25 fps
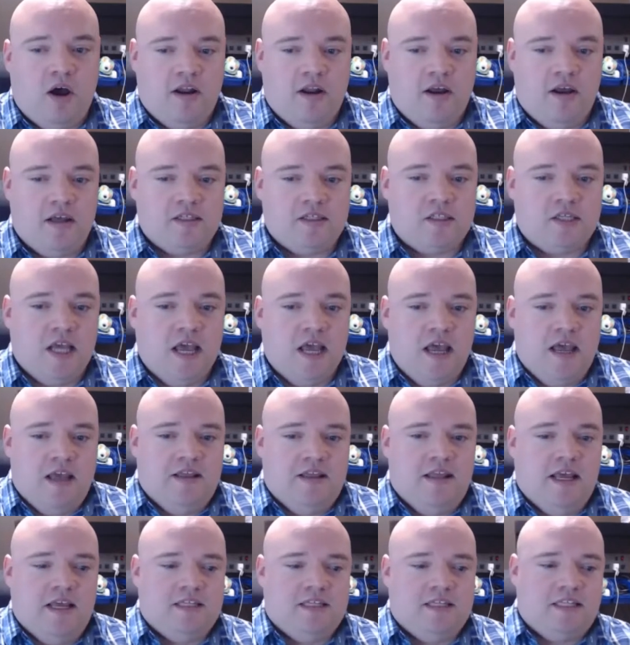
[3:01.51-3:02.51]
us,
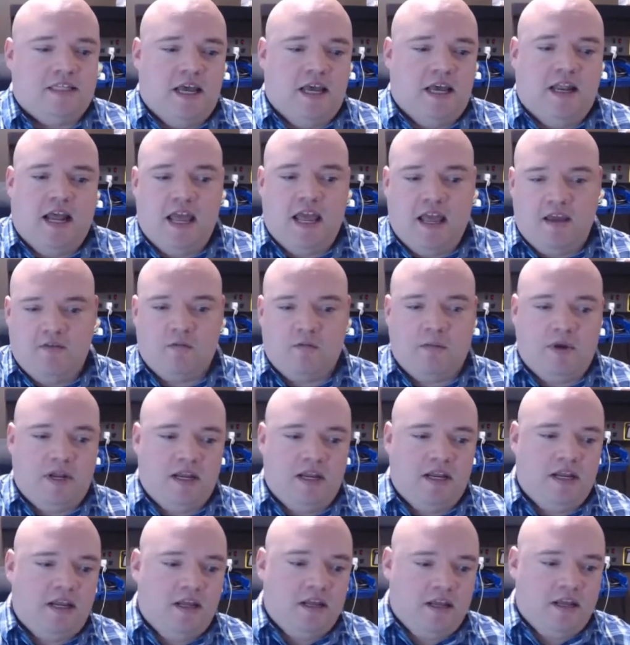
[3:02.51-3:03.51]
they said, hey,
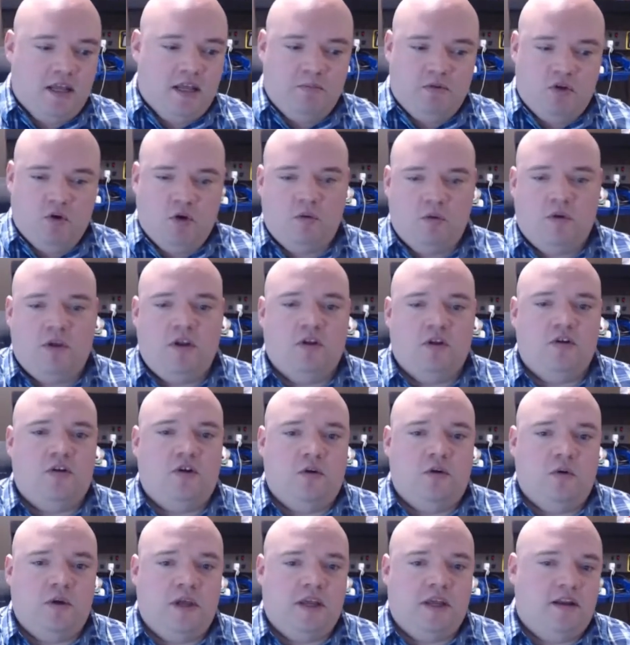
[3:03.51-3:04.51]
everybody, keep doing what you're
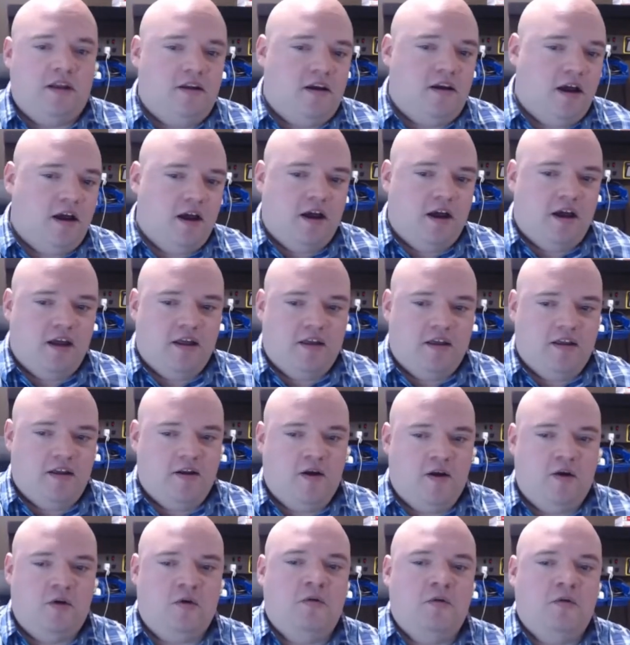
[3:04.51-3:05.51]
doing.
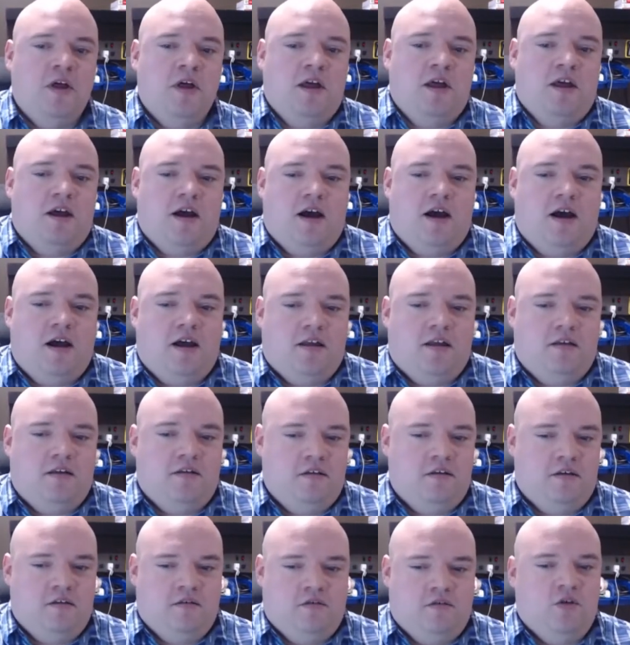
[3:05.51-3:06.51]
You're
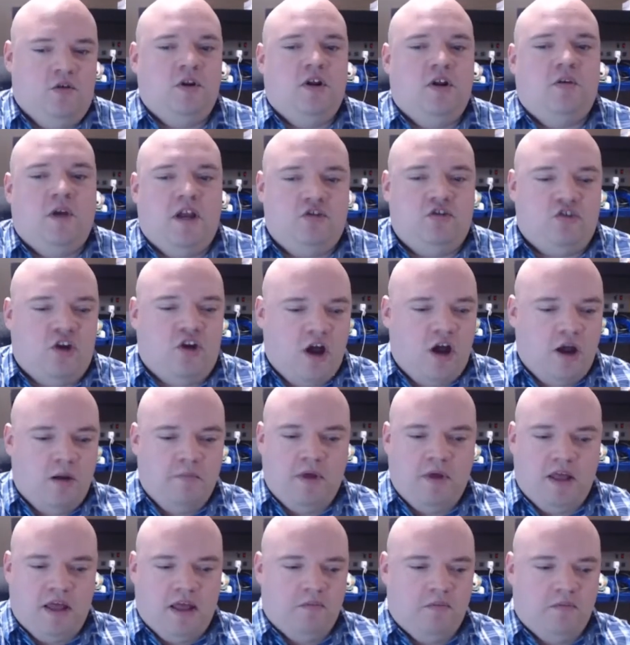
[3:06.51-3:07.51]
doing a great
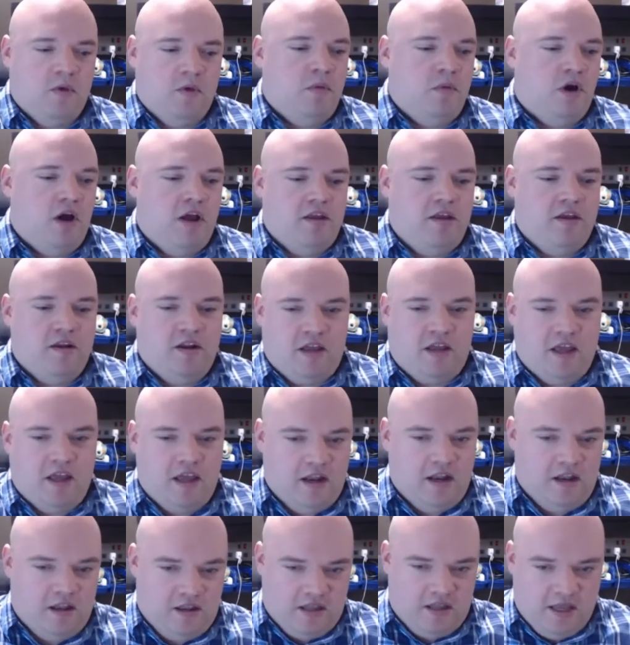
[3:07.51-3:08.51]
job, and we bought you to
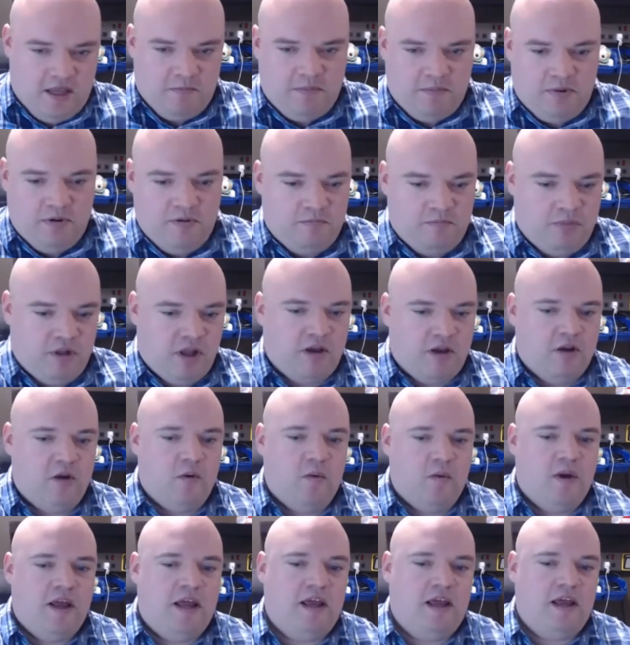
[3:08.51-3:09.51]
kind of keep plugging
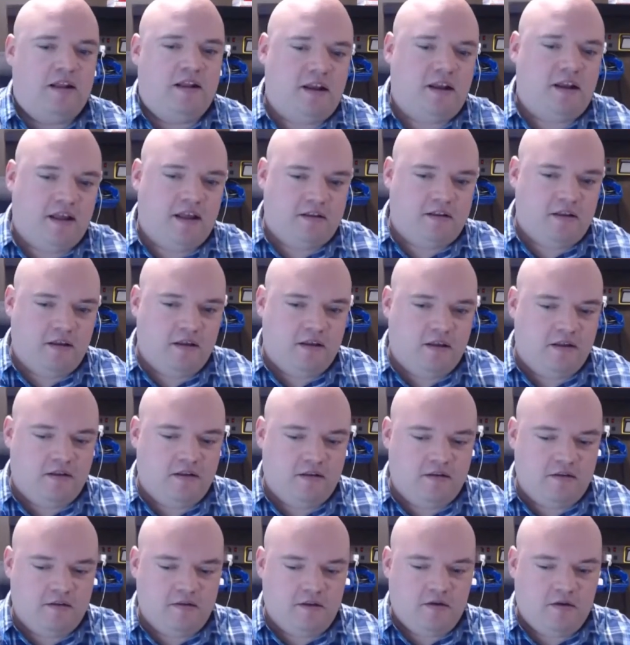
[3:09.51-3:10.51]
away at
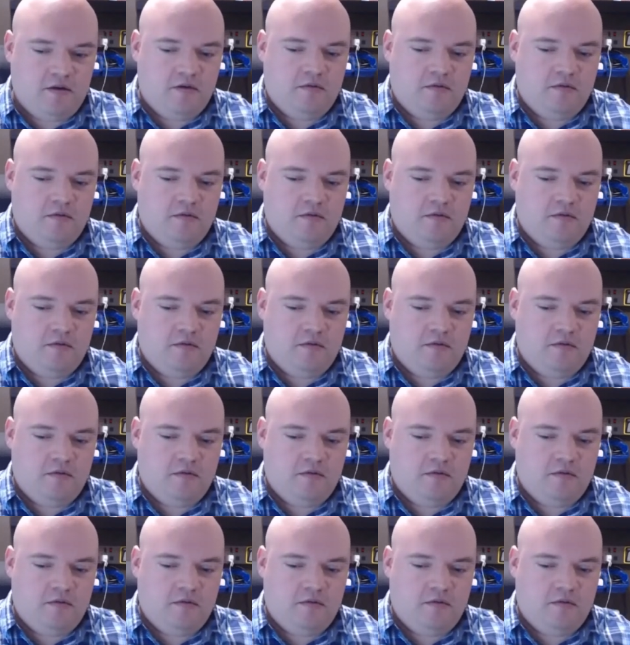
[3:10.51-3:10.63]
the